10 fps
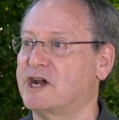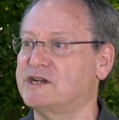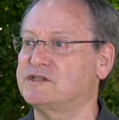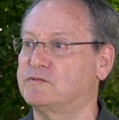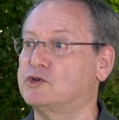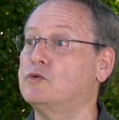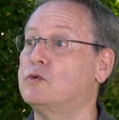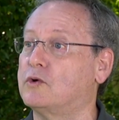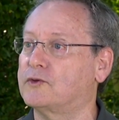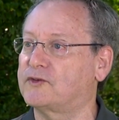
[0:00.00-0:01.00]
kinds of
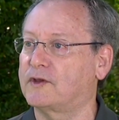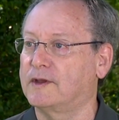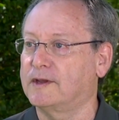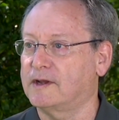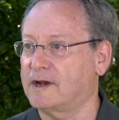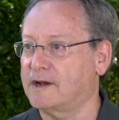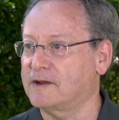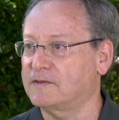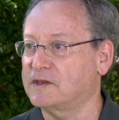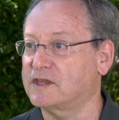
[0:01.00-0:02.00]
tools
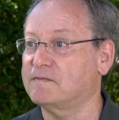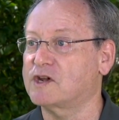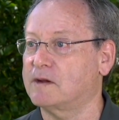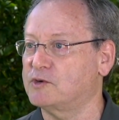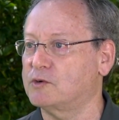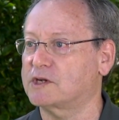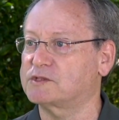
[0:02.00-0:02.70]
uh, that they've come to